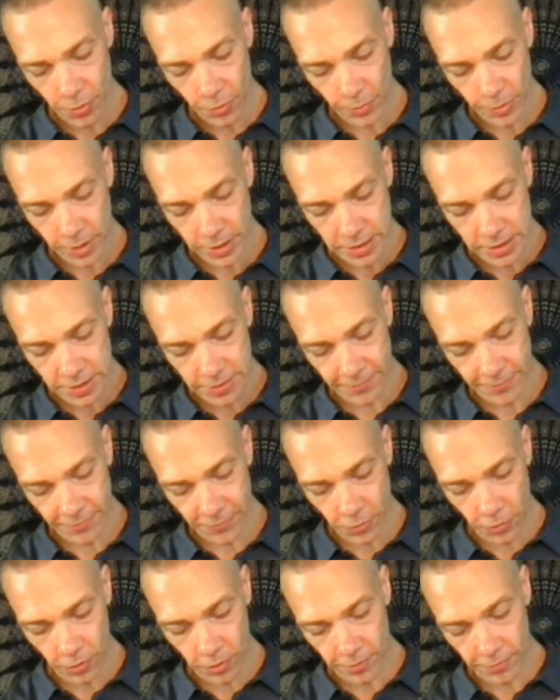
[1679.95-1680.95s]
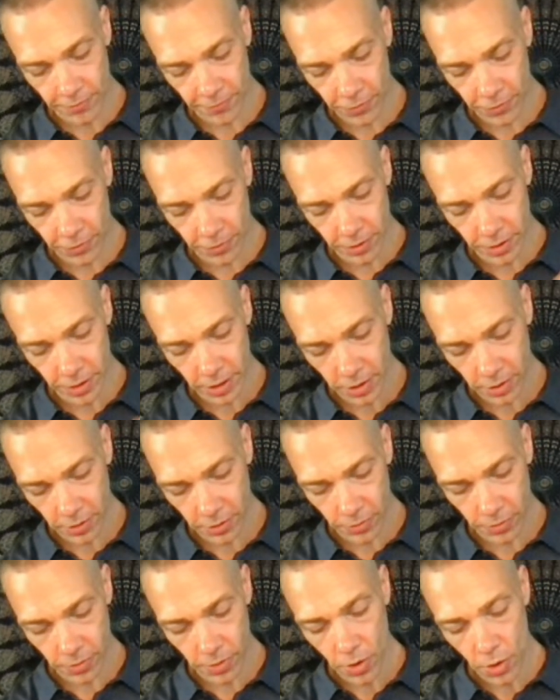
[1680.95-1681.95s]
wisdom for
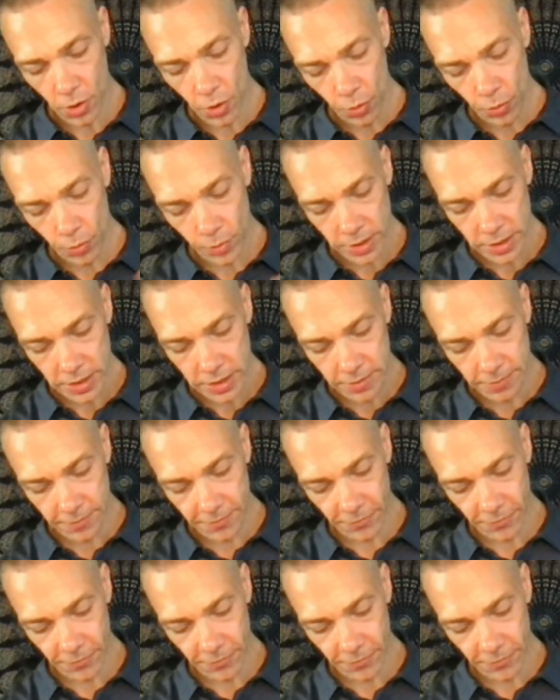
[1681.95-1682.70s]
Virgo, wisdom